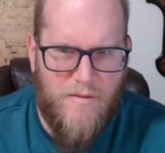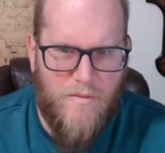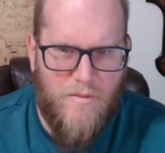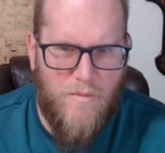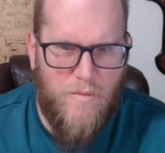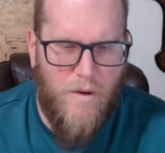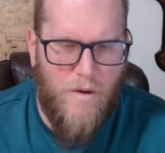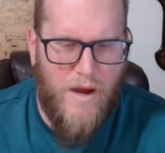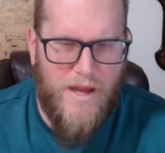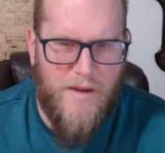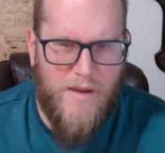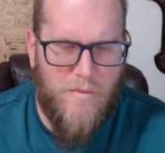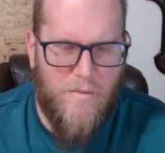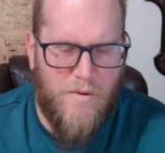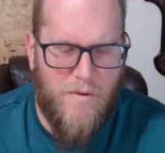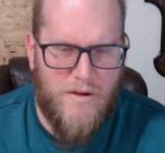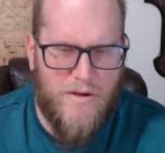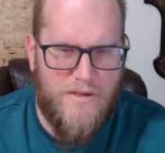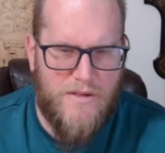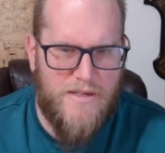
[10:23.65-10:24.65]
Why it
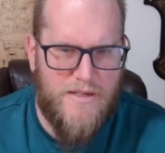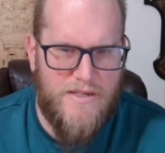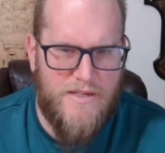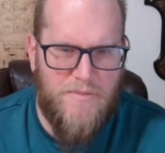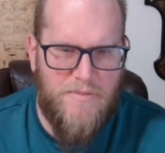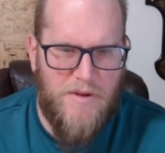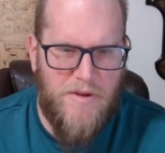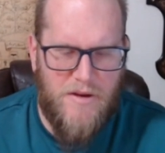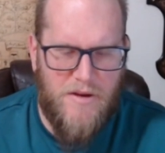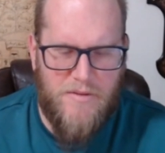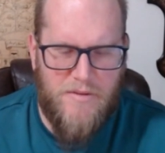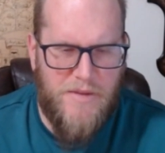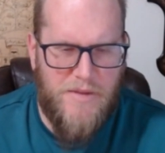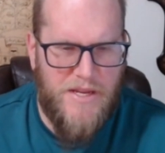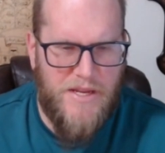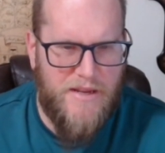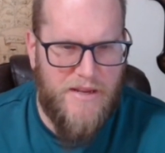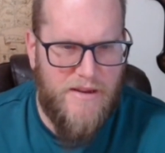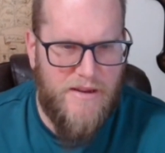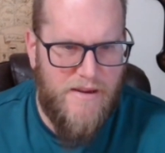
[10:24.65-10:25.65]
worked is beyond
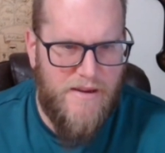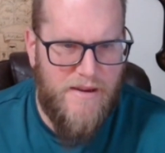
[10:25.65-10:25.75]
me,